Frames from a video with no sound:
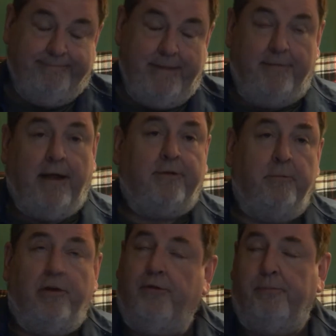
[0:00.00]
I've got
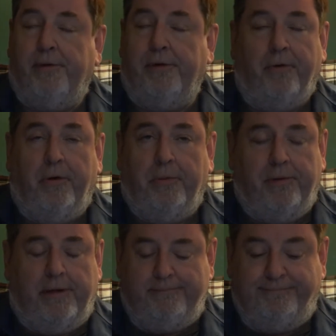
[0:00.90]
some decent B-roll,
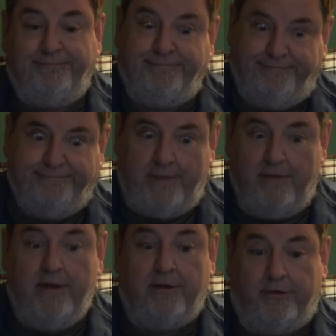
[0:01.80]
but
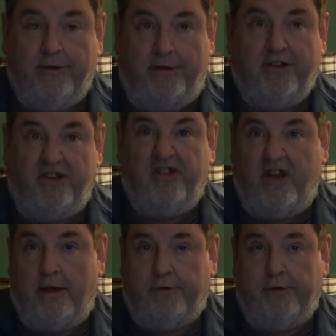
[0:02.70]
this is a
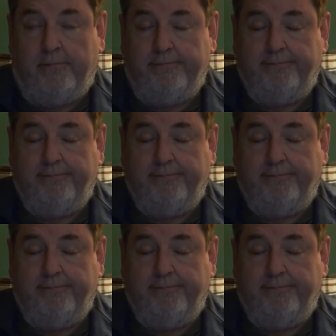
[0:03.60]
disaster.